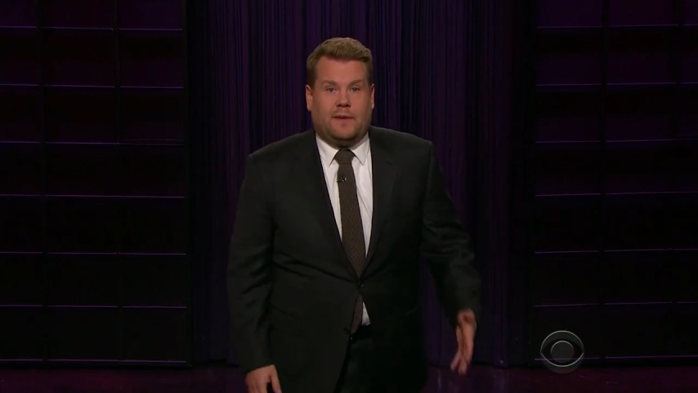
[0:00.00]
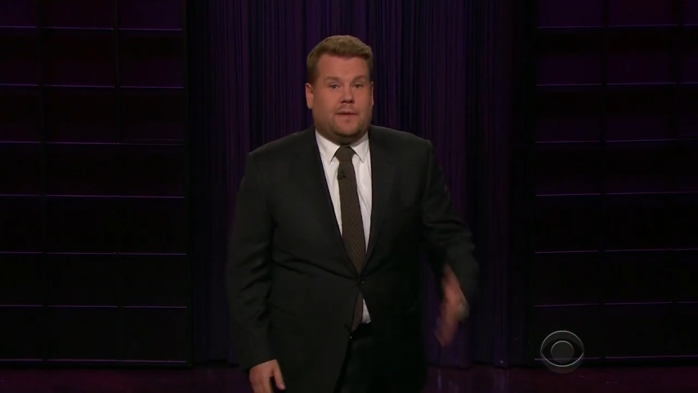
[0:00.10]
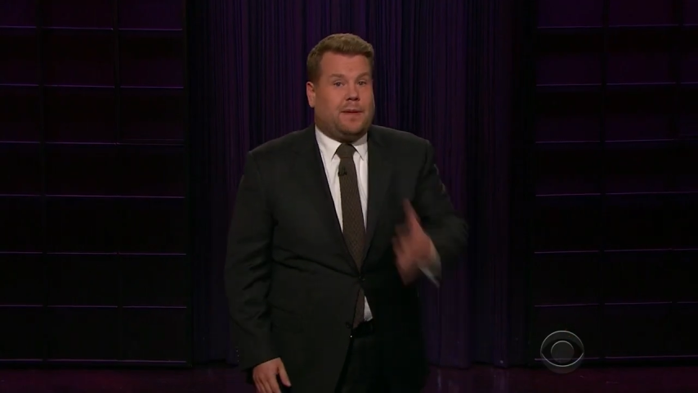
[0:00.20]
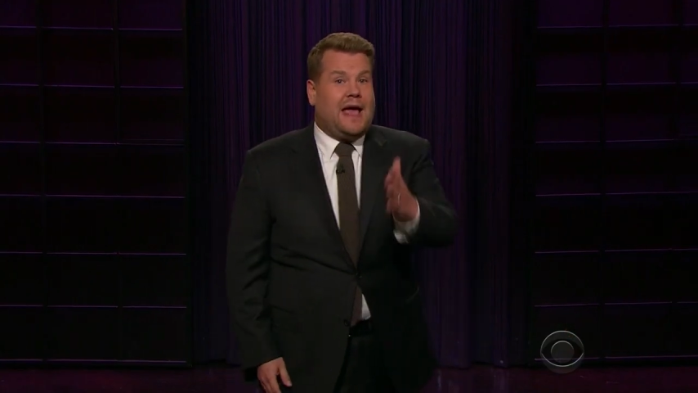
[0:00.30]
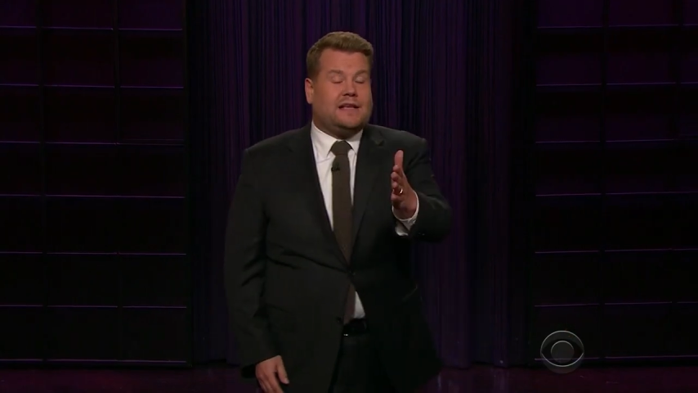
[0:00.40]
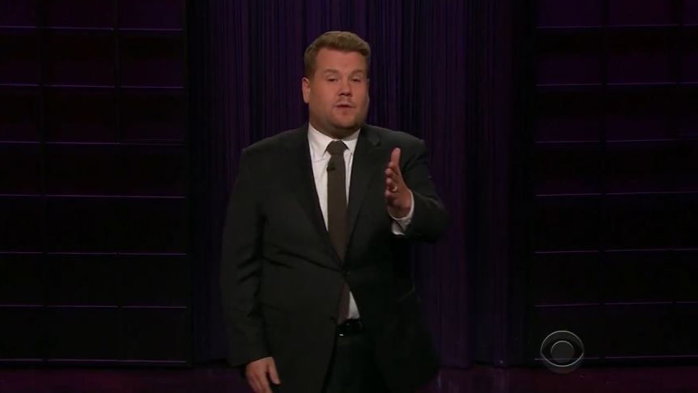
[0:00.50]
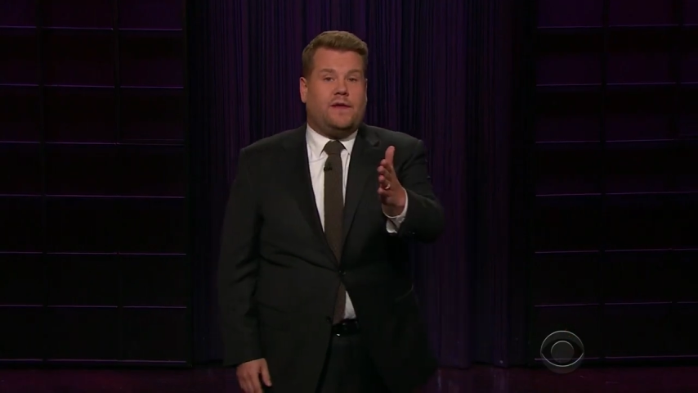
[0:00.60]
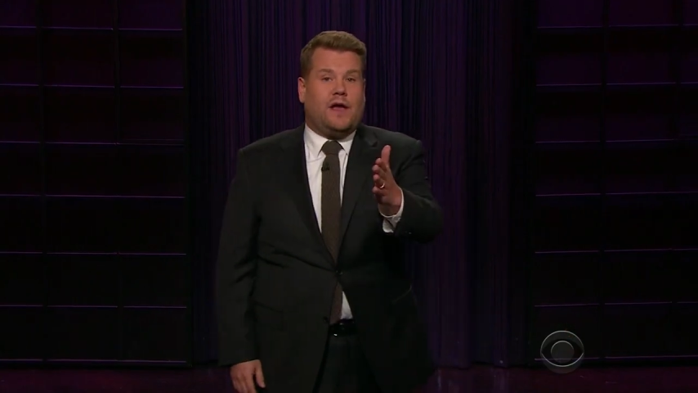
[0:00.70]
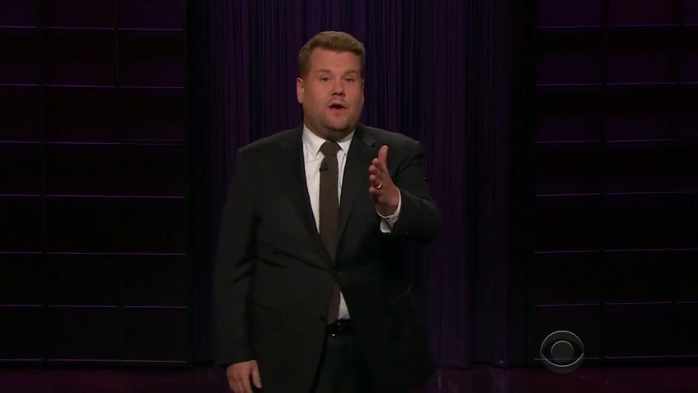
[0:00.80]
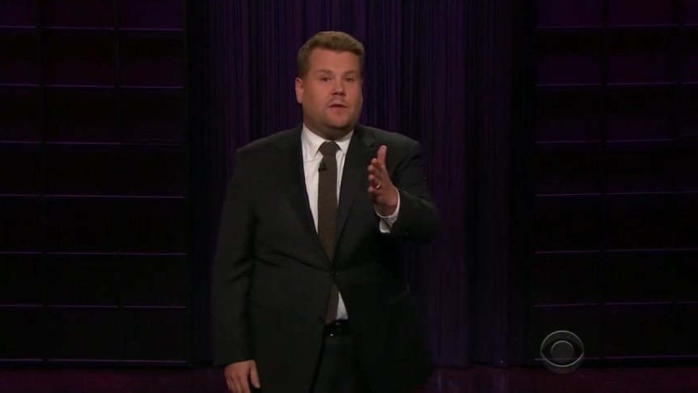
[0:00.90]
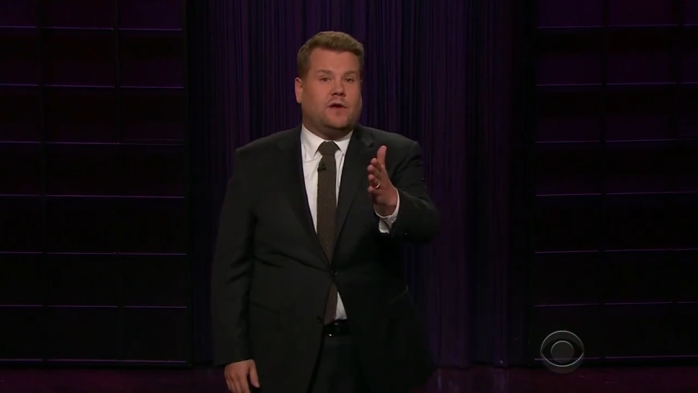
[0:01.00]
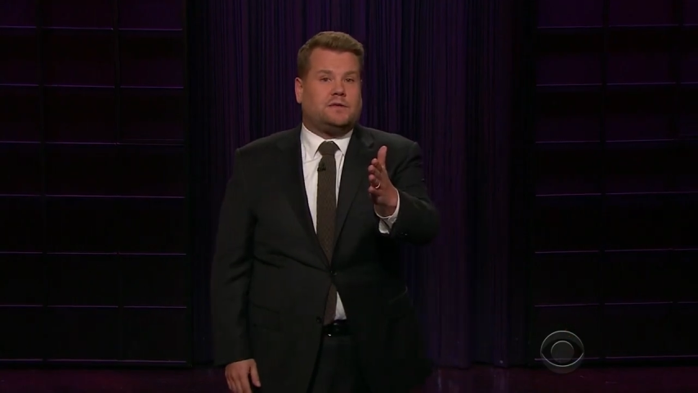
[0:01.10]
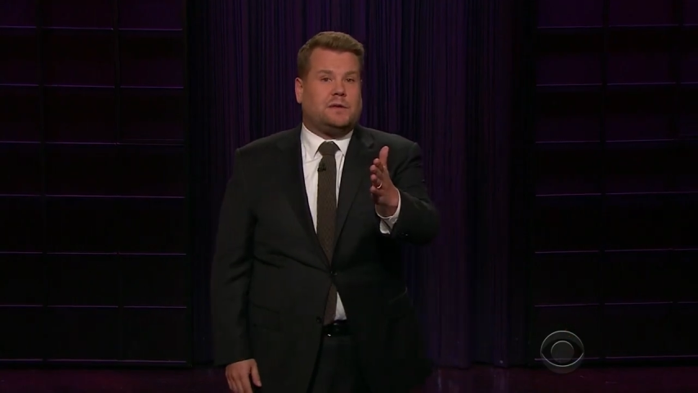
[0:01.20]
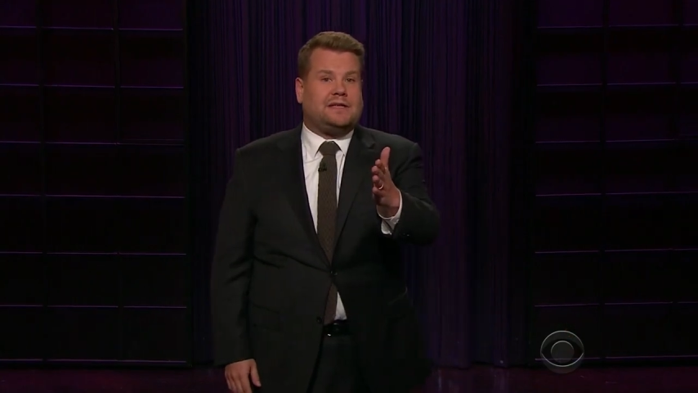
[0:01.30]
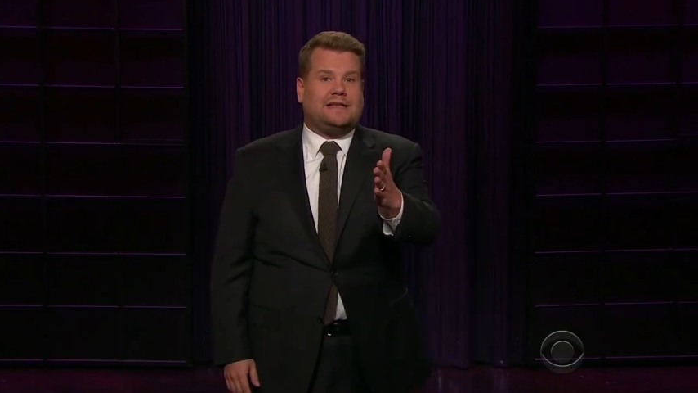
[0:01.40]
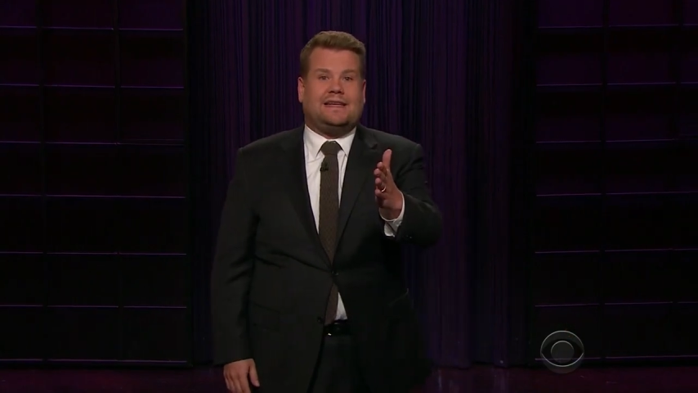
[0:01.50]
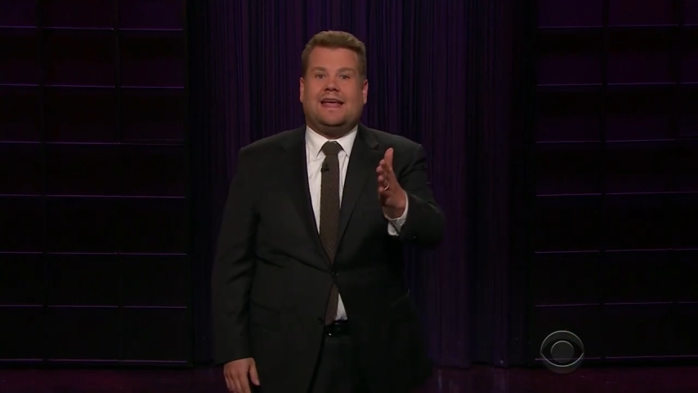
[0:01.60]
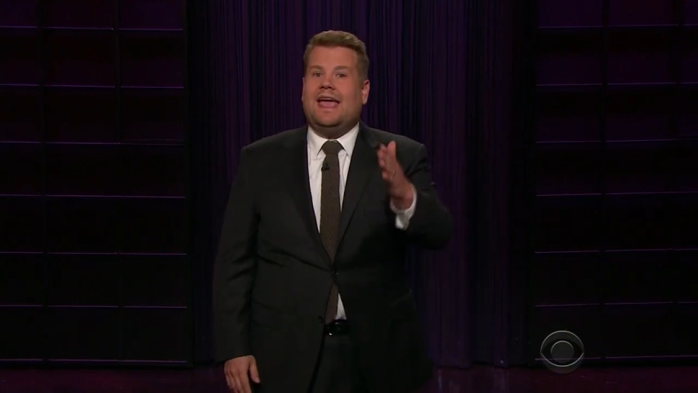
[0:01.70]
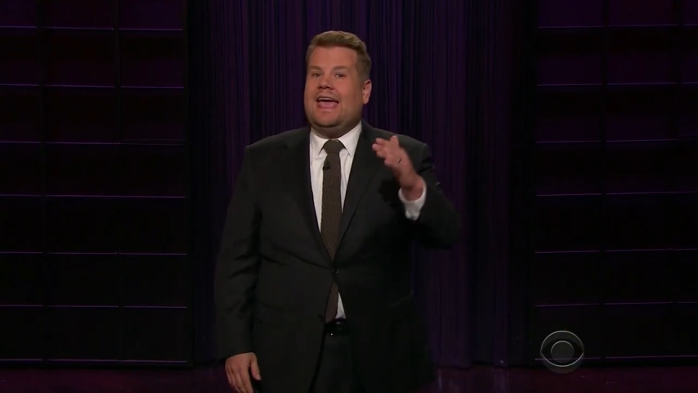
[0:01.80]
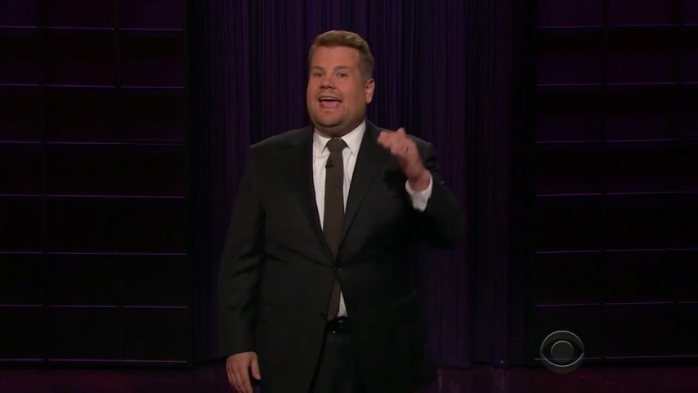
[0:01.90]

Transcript: But the players weren't the only ones protesting.